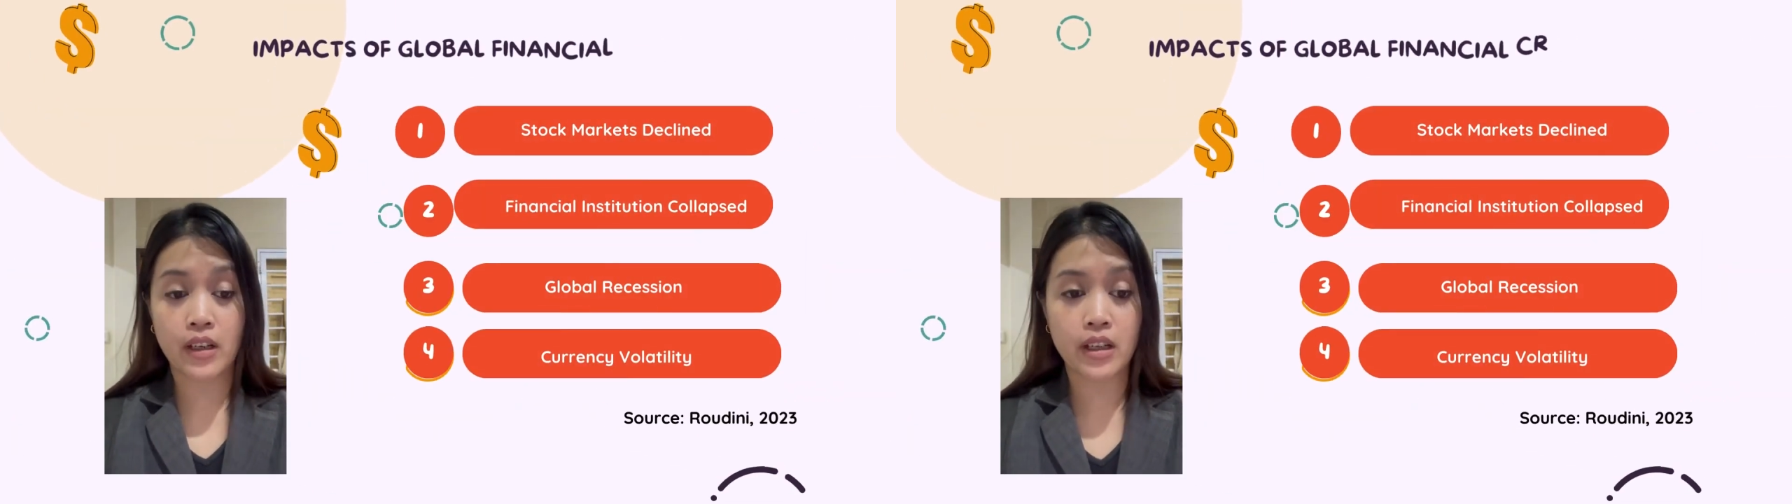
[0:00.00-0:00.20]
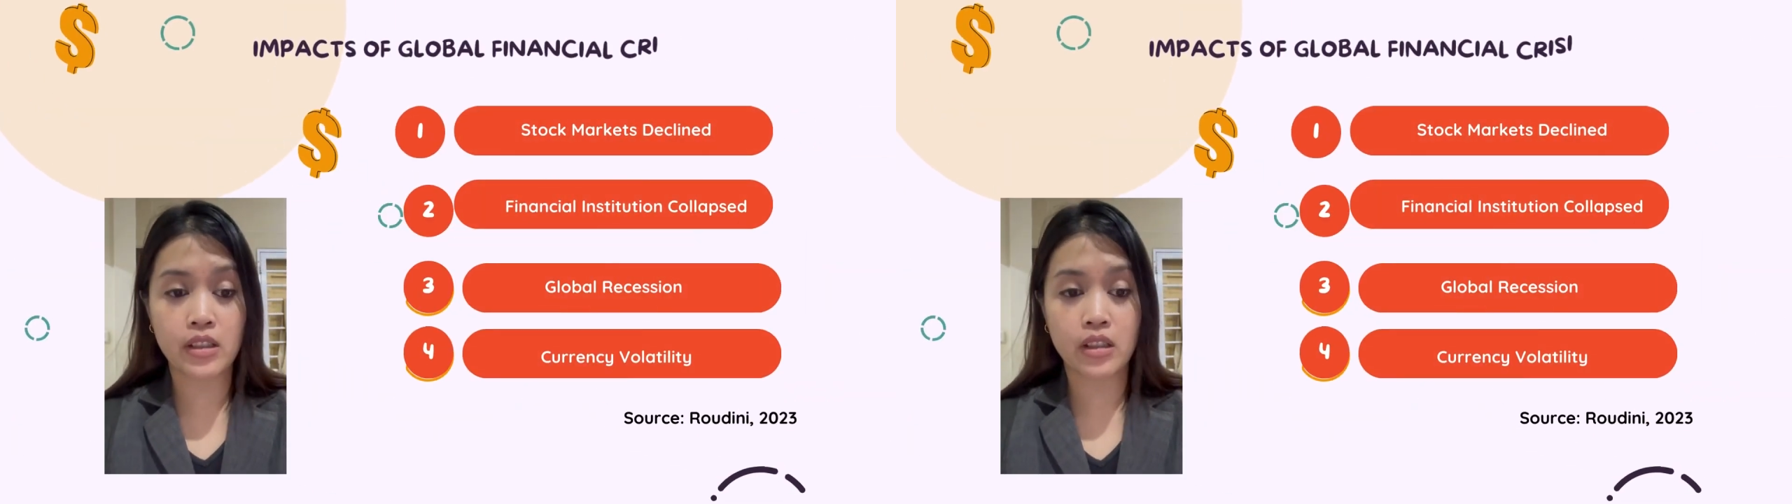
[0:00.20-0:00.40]

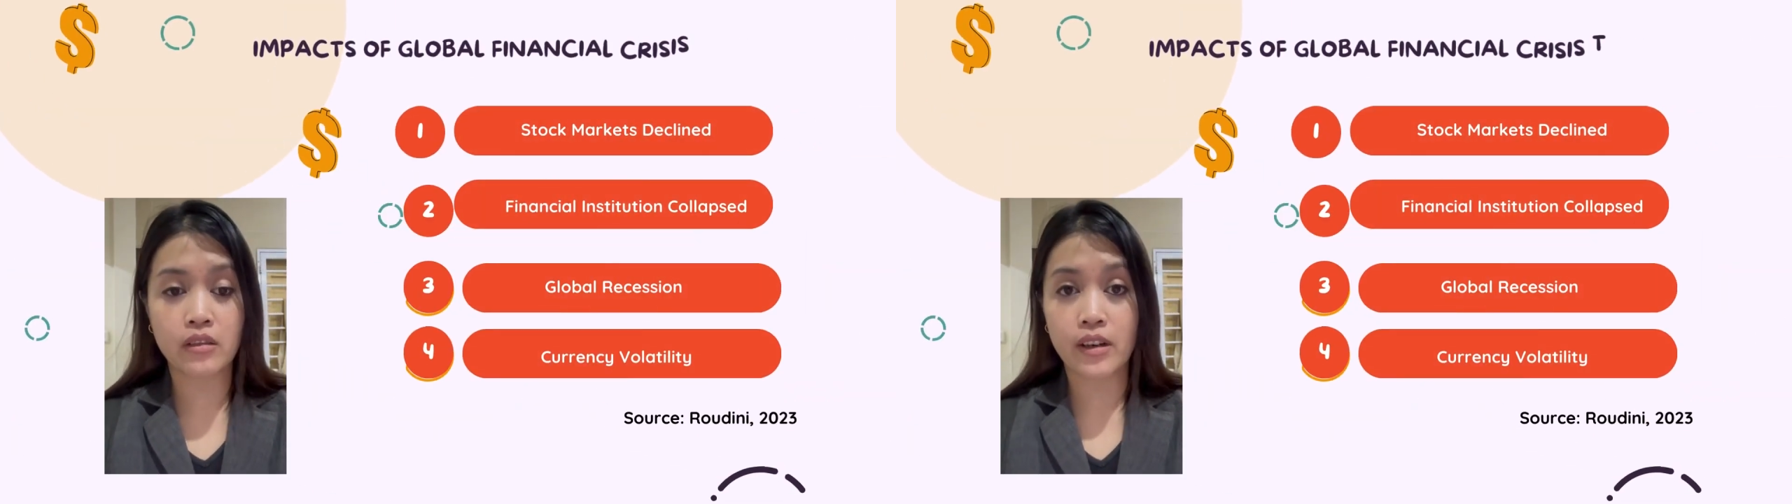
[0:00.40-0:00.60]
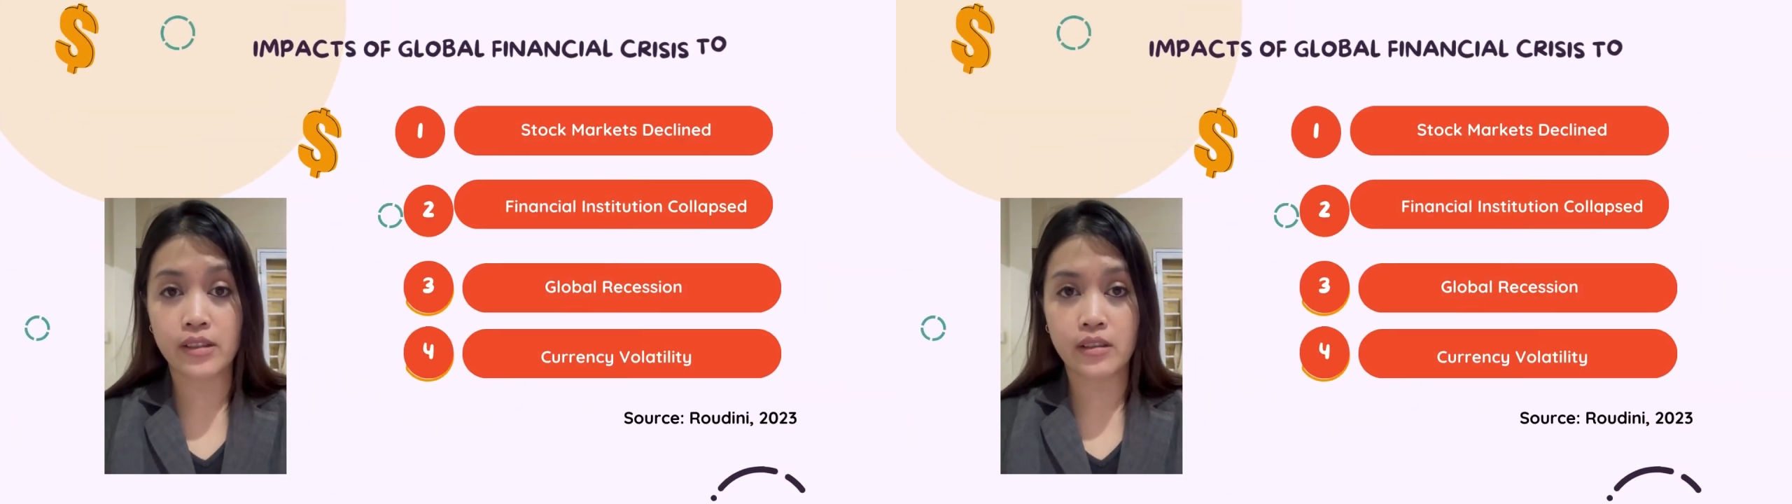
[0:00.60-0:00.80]

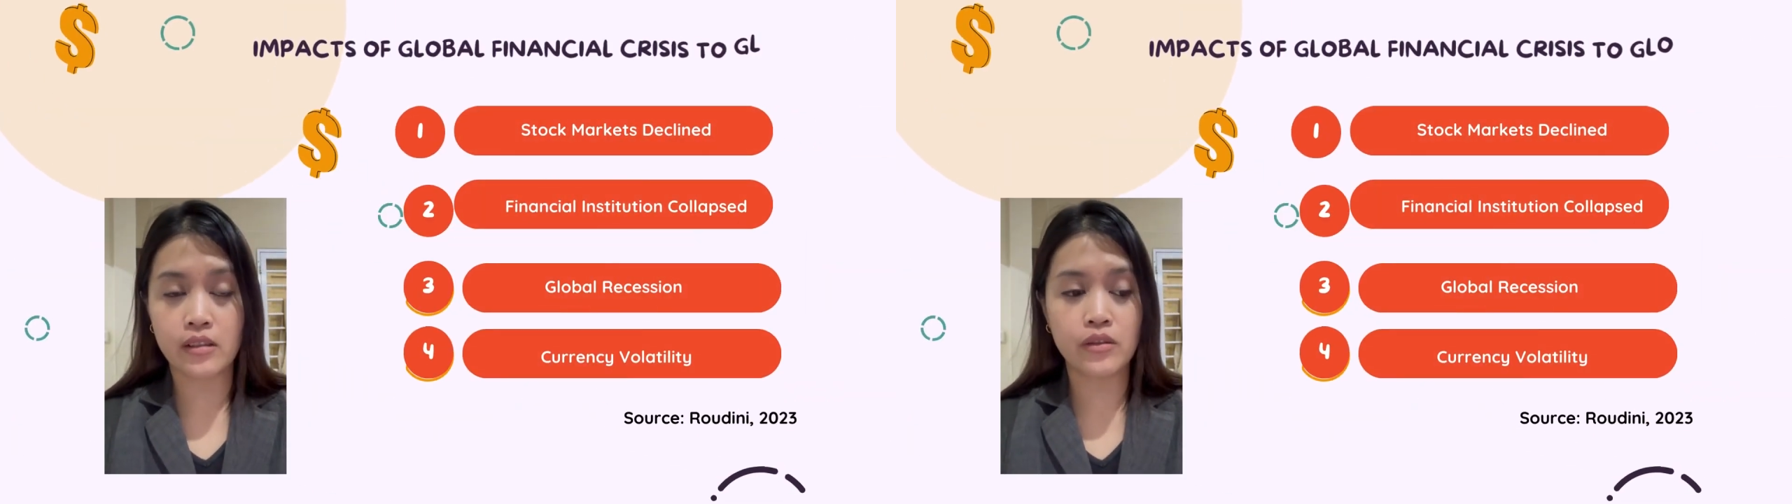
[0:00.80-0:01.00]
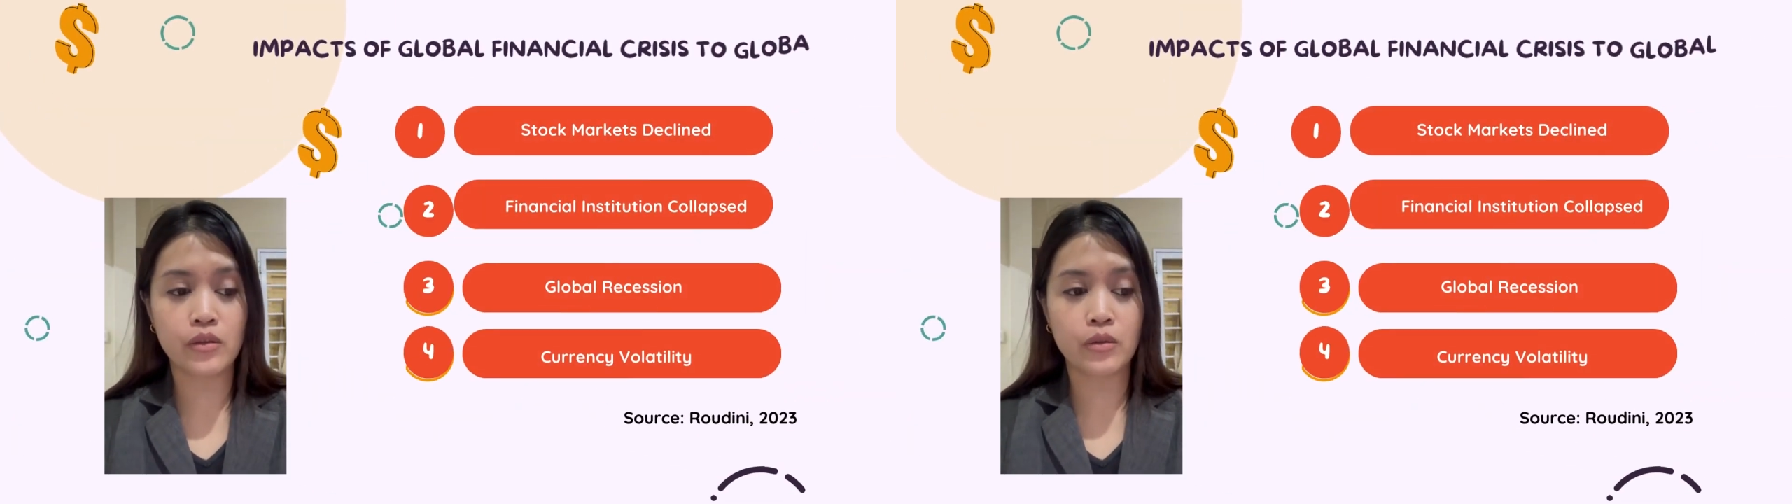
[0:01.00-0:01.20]
financial crisis